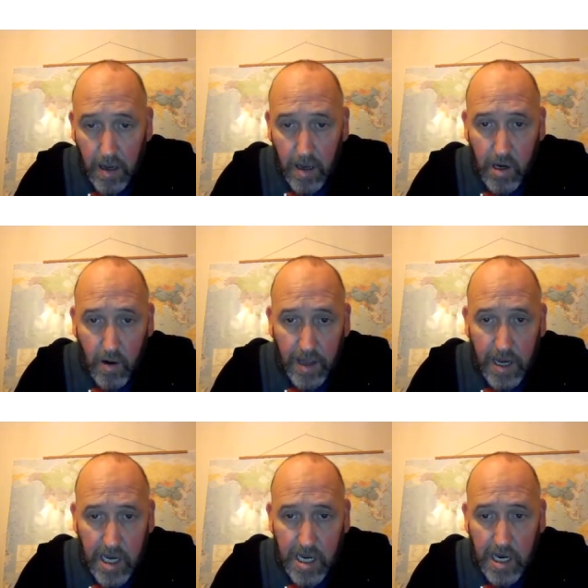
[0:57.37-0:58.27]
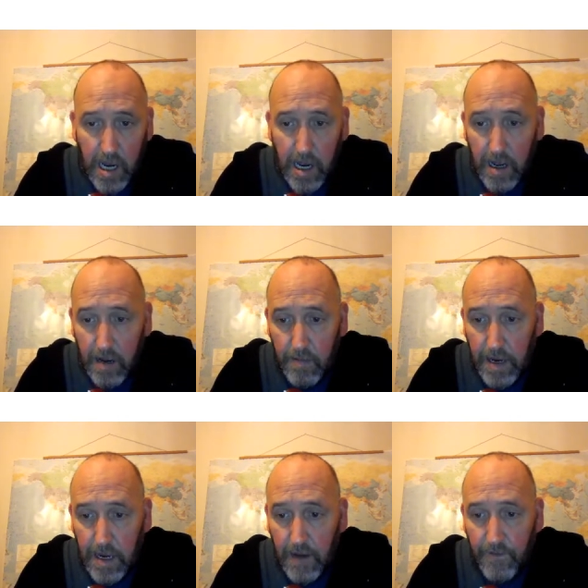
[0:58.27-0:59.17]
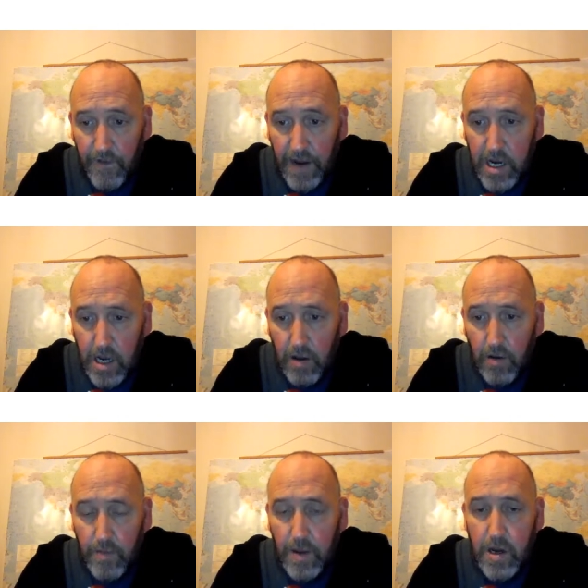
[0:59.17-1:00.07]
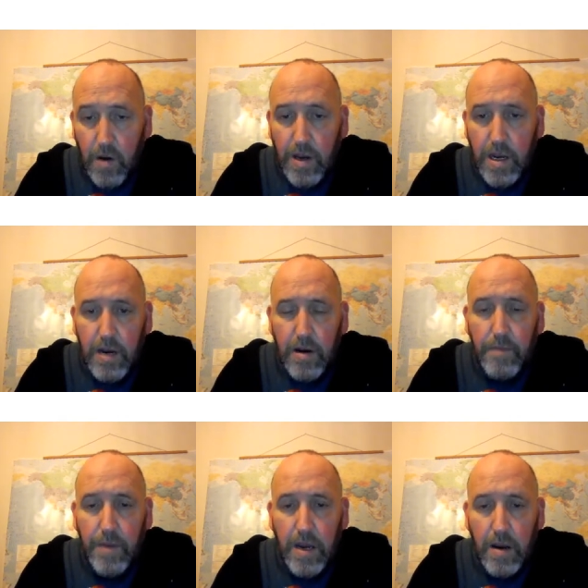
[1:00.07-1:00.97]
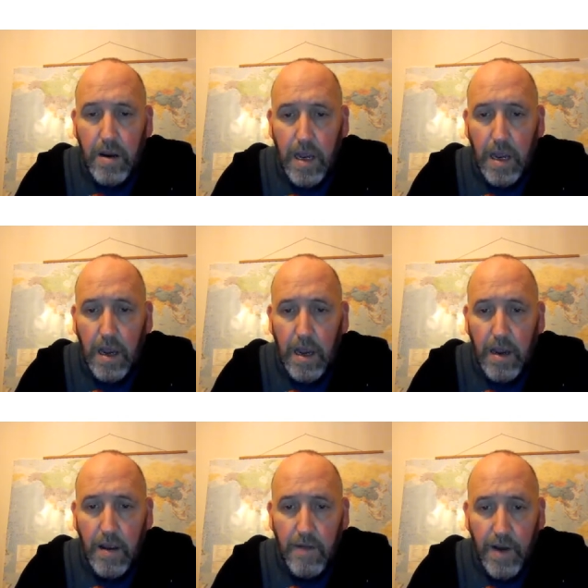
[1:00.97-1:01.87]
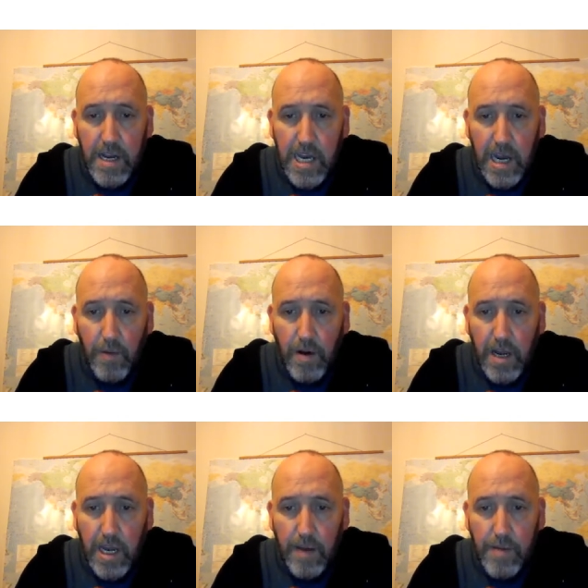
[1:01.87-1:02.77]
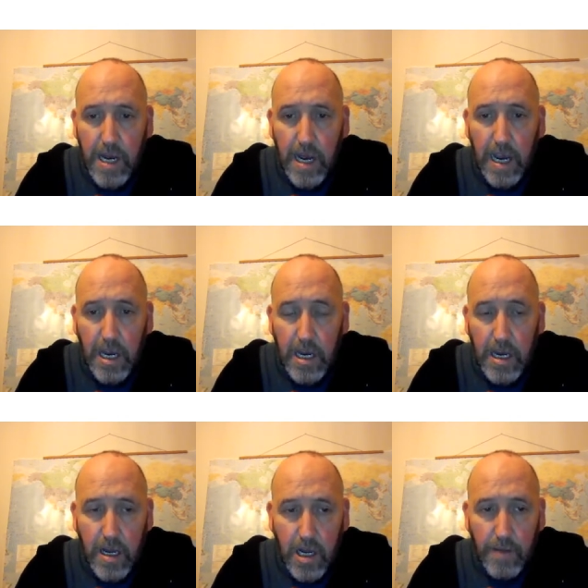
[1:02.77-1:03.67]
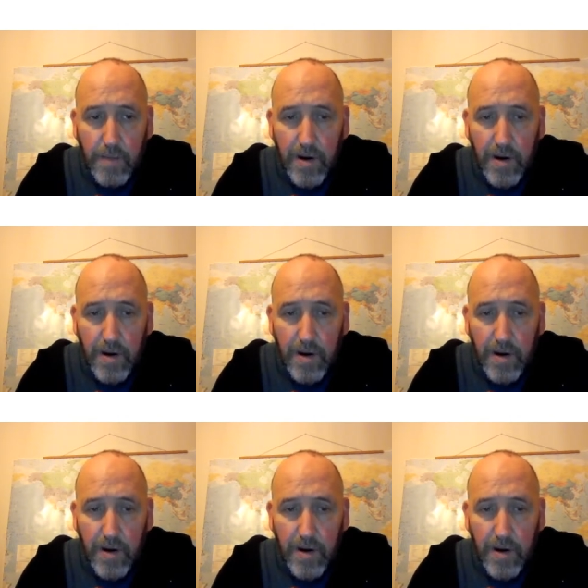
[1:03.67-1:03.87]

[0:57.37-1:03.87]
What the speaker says: So this is a wee fixed loop. It's going to repeat for a set amount of times, i.e. number